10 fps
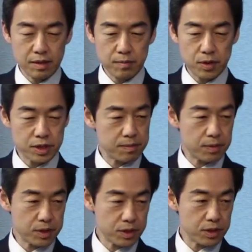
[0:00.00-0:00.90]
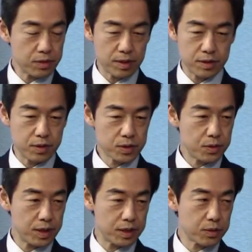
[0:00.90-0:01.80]
policy position toward North
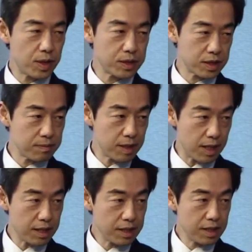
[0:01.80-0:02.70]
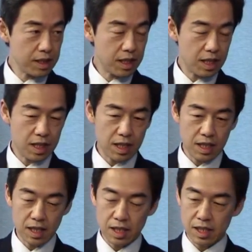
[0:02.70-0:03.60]
Korea is quite similar.
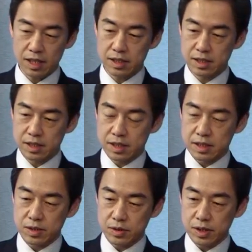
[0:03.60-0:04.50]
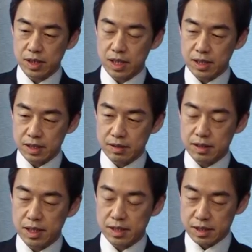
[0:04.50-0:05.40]
so, the,
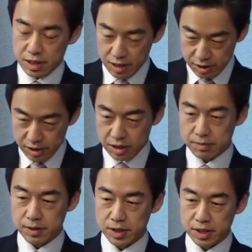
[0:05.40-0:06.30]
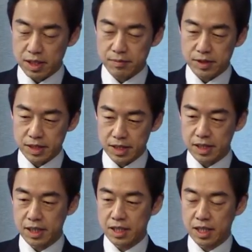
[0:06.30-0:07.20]
yes, especially given the
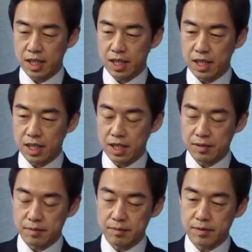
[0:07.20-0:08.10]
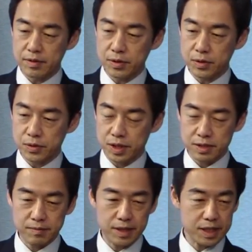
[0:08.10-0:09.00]
North
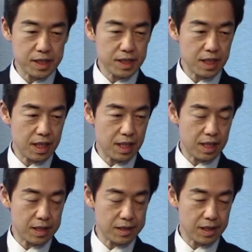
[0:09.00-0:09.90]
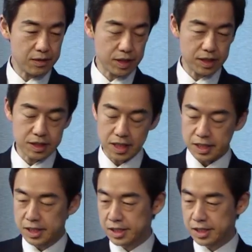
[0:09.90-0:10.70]
Korea's very, how can I say,